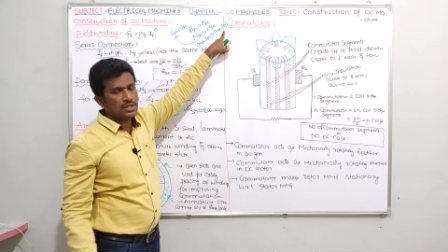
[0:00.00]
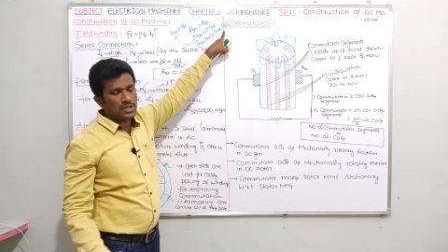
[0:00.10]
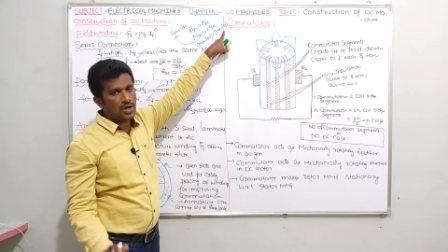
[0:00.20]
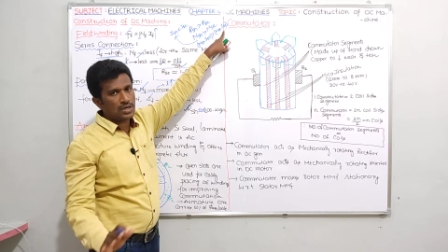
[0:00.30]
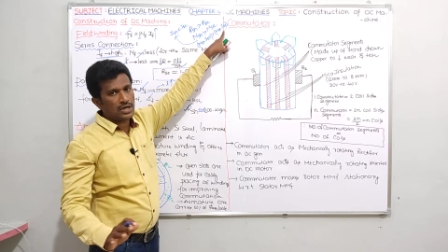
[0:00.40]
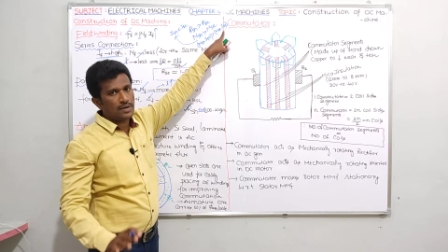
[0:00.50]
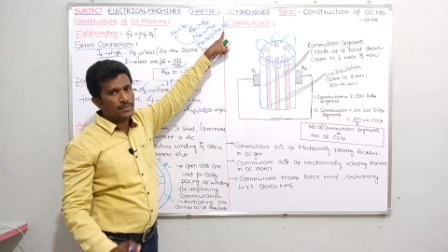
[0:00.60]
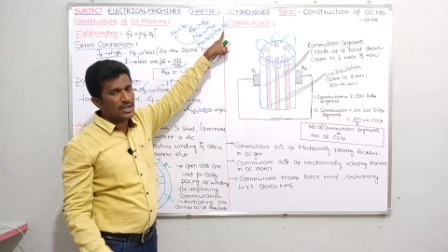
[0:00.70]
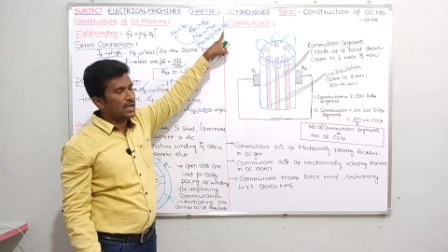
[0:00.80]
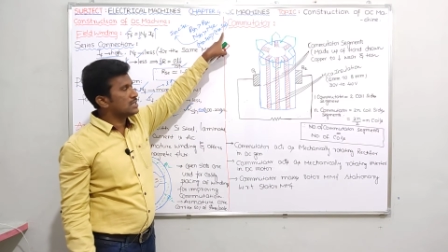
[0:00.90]
Not correct.
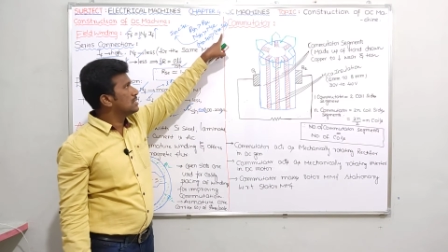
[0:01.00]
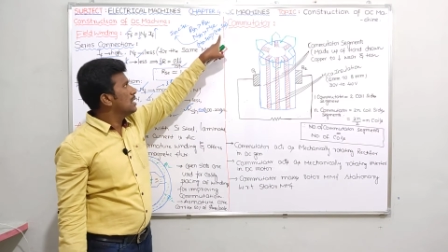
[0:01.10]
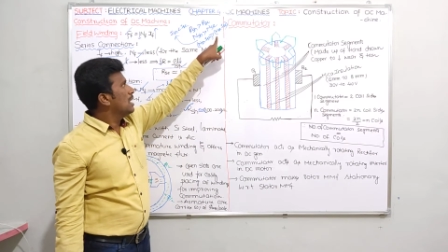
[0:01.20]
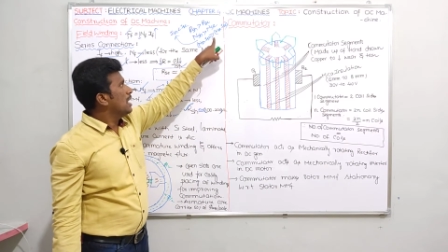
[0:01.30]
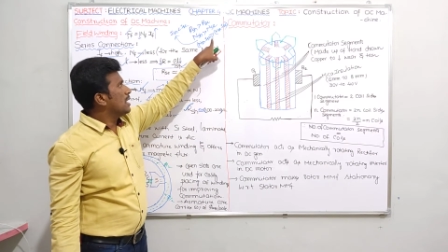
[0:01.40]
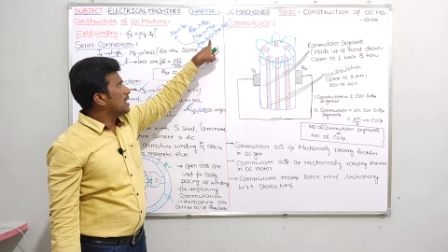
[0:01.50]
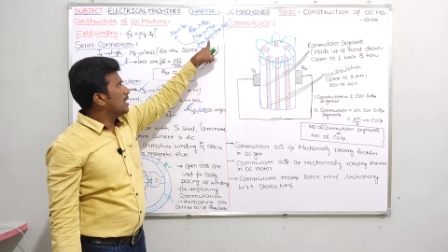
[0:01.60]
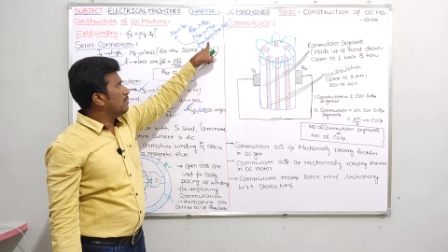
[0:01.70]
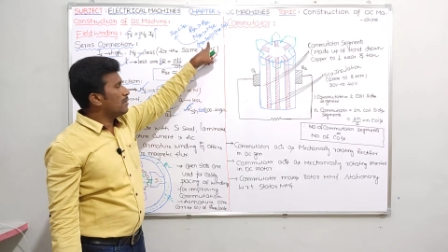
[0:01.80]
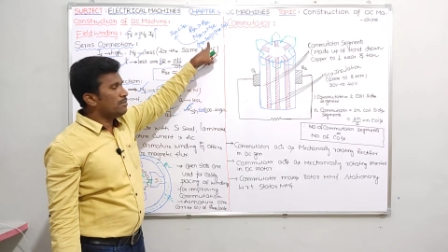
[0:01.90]
Because
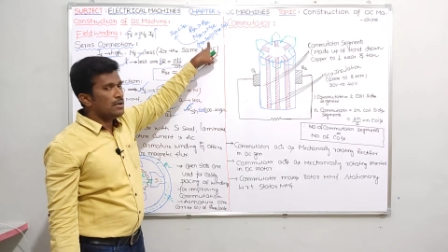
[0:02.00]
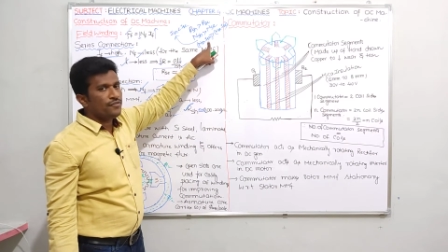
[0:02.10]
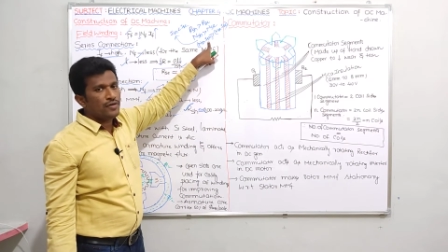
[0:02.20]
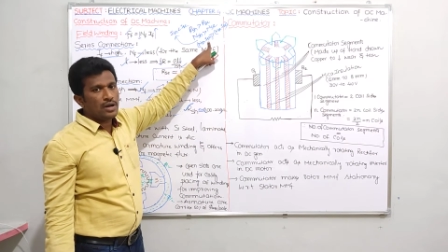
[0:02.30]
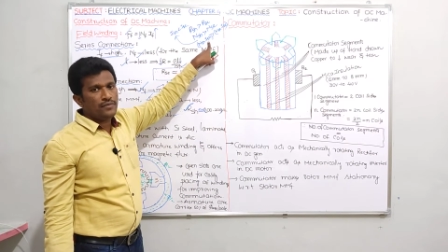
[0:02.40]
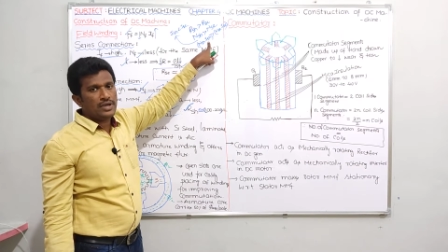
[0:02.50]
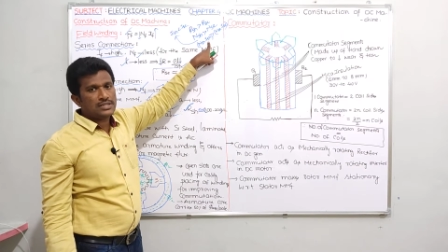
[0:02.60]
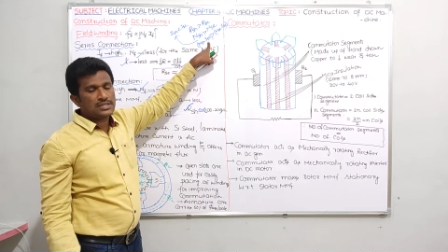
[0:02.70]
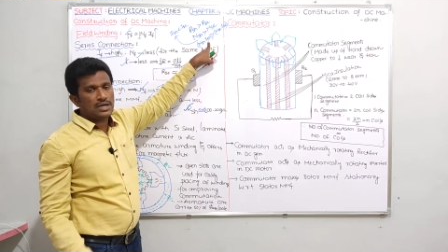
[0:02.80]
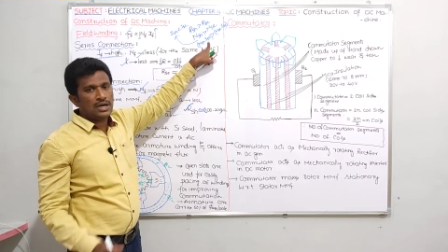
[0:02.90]
MMF always